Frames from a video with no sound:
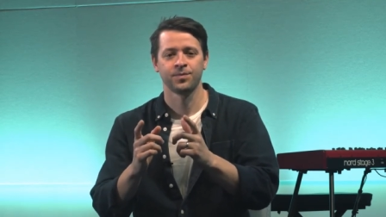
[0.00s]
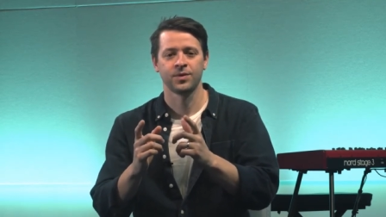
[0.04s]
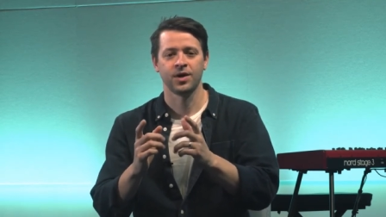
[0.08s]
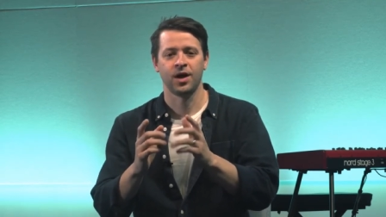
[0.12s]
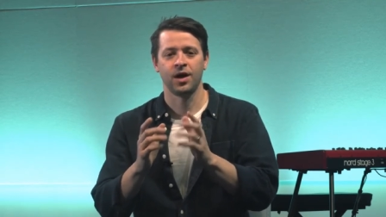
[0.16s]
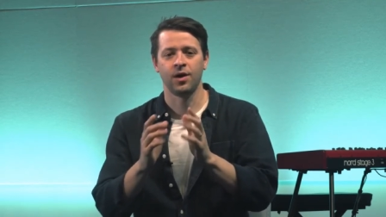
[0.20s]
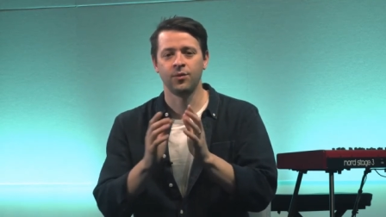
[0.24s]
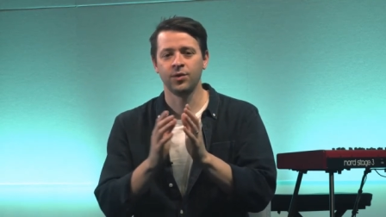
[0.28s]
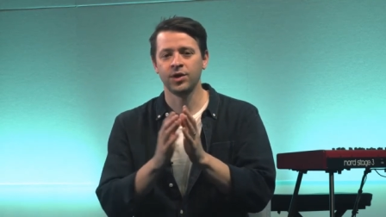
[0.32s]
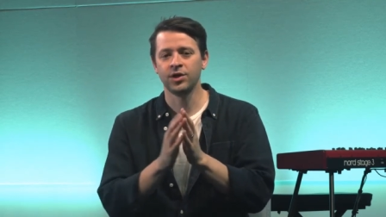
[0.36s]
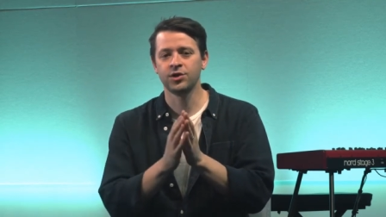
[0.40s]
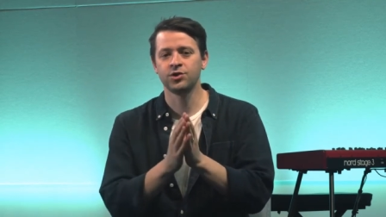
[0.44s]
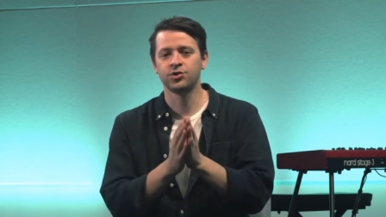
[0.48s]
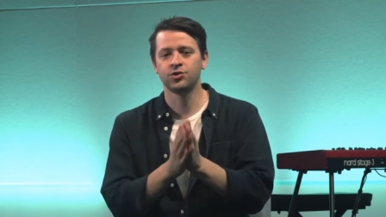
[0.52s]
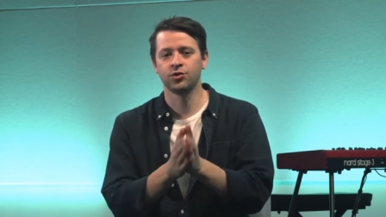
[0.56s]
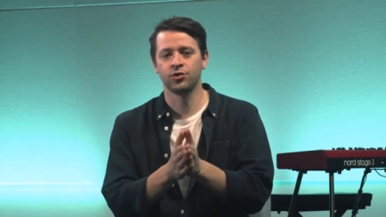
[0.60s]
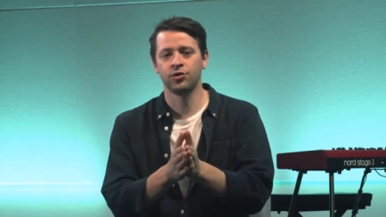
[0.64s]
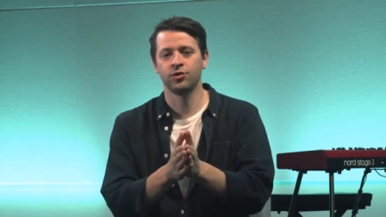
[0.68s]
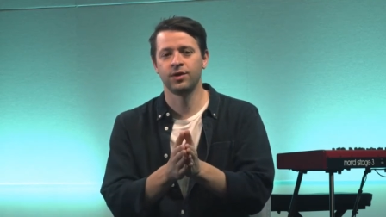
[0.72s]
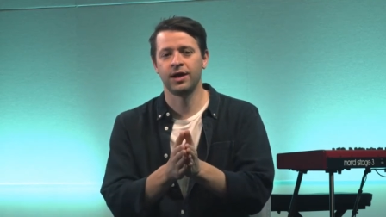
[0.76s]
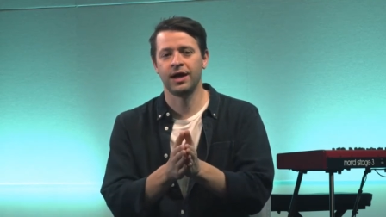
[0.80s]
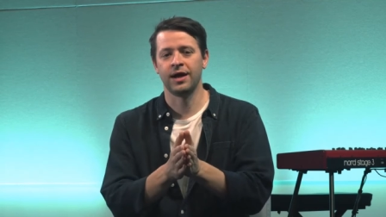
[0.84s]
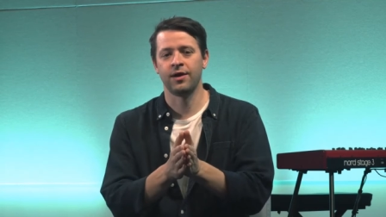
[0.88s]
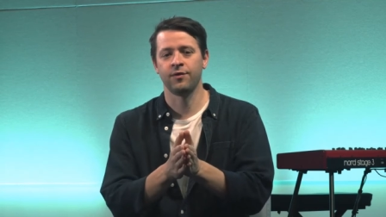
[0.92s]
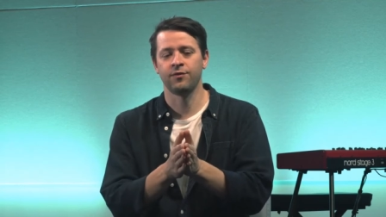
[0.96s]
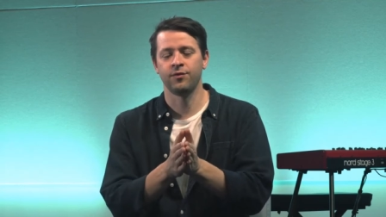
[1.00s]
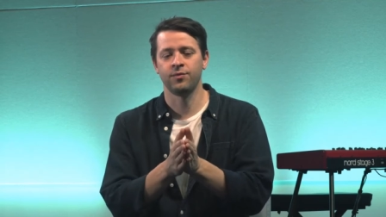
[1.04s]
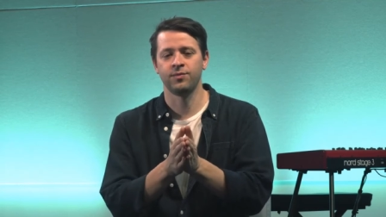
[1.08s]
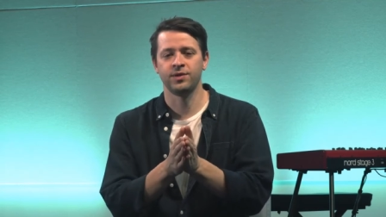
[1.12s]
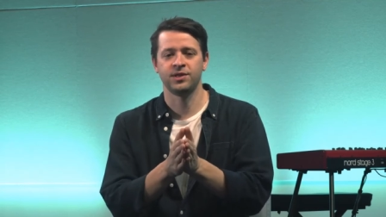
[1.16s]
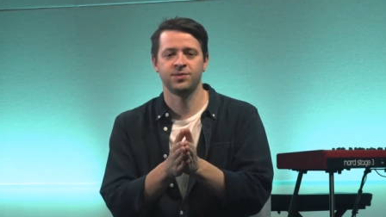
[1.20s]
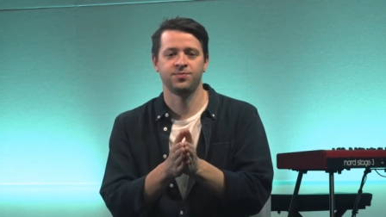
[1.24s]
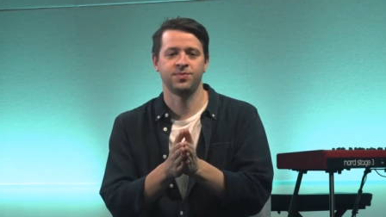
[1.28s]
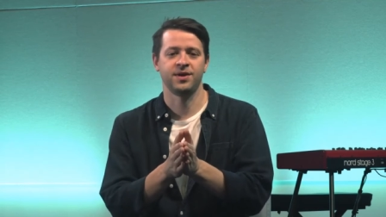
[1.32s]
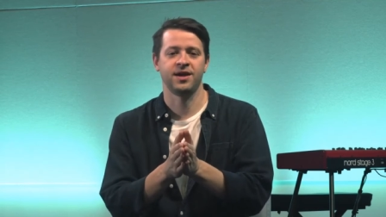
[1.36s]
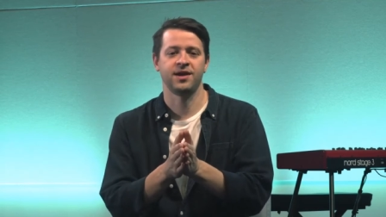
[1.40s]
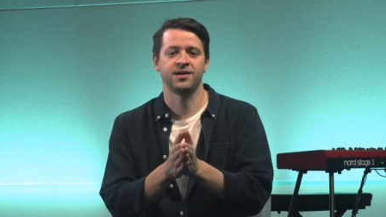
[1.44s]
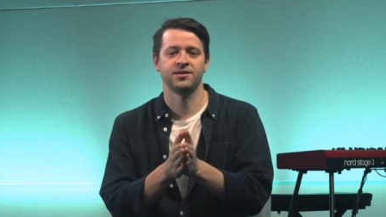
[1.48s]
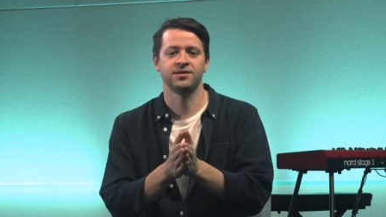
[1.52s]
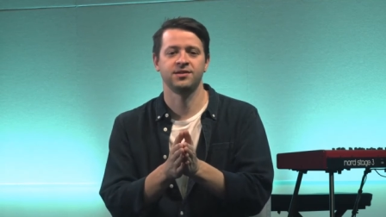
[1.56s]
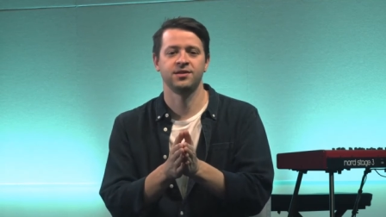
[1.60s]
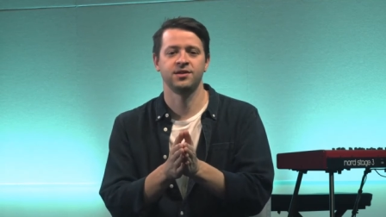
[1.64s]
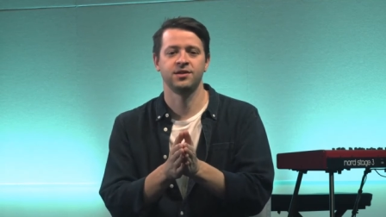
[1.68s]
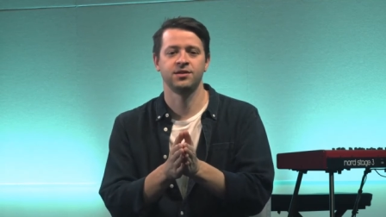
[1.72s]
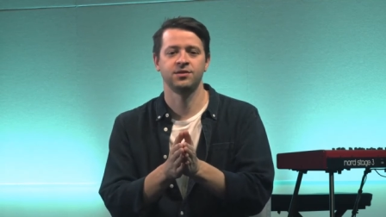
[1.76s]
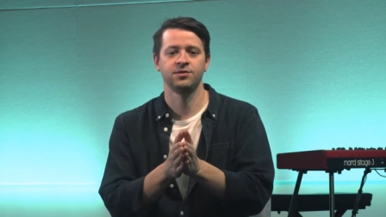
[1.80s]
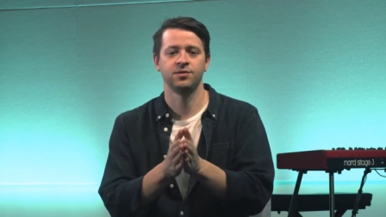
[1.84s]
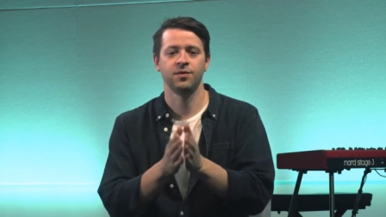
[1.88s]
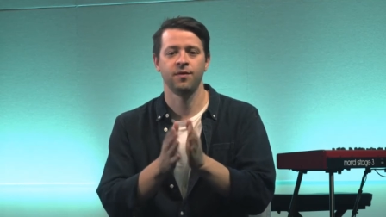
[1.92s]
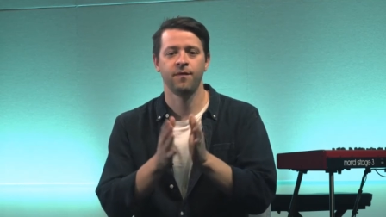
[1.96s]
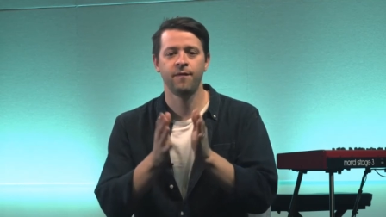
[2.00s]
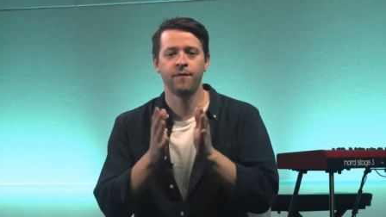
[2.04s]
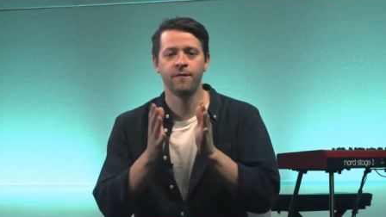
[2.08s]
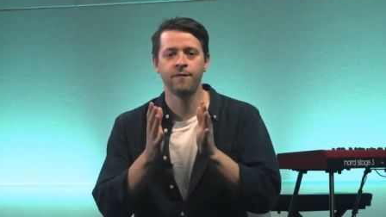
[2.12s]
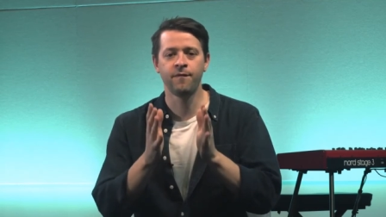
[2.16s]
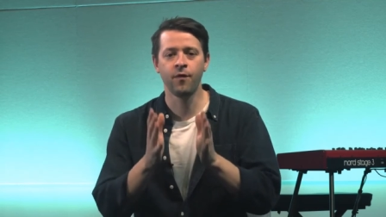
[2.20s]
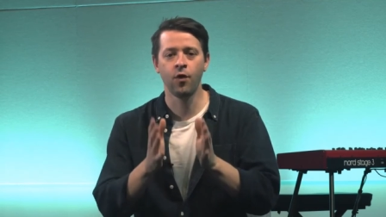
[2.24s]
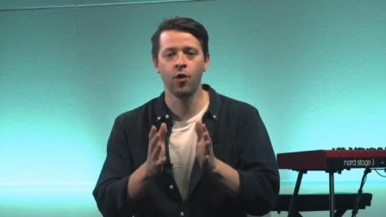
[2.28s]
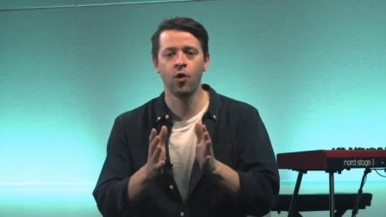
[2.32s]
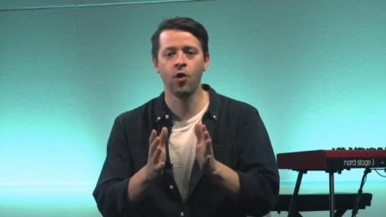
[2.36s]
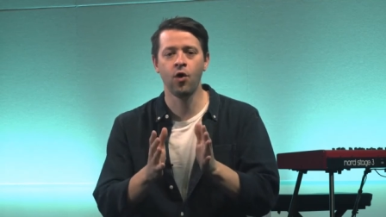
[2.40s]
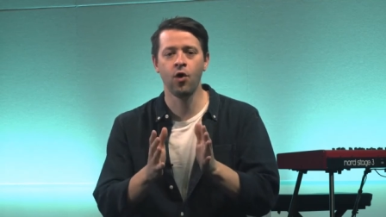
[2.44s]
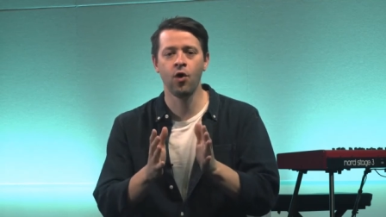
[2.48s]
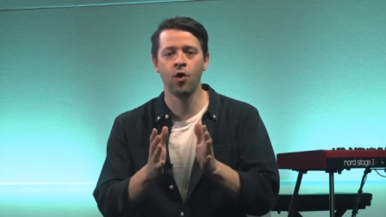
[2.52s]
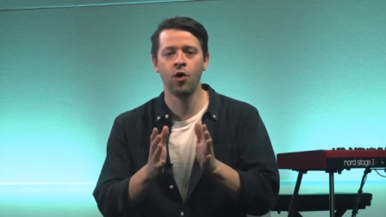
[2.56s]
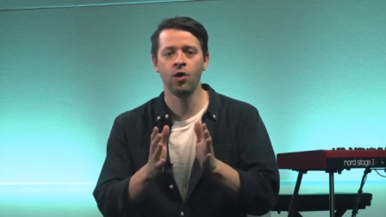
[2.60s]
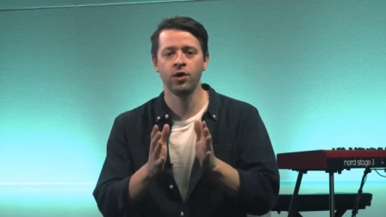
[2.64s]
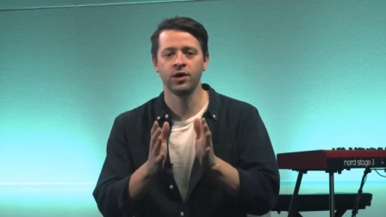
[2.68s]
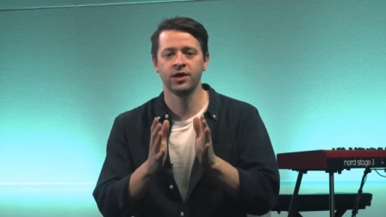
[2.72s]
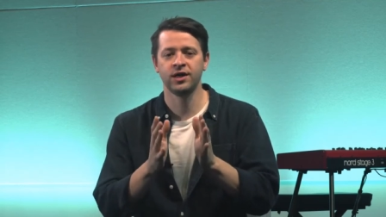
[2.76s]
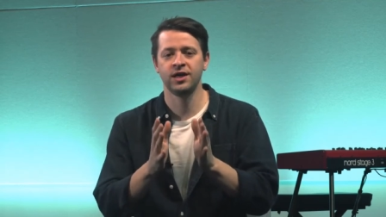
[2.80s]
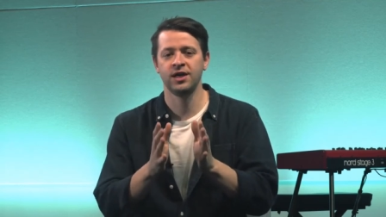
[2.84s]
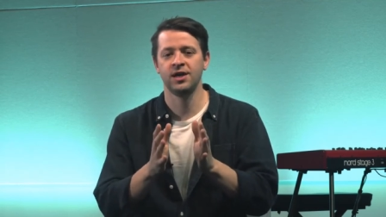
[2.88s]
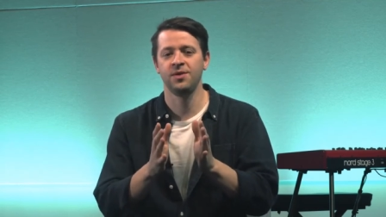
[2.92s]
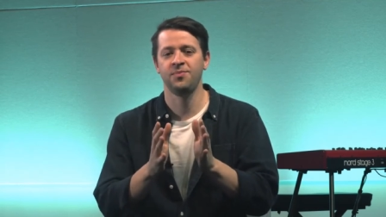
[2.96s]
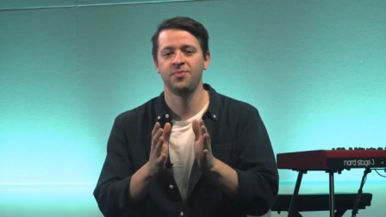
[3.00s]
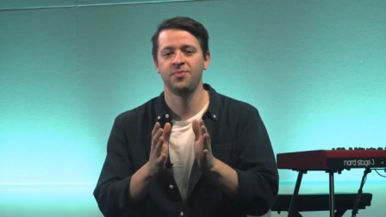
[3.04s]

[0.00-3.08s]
I want to draw out from this passage four key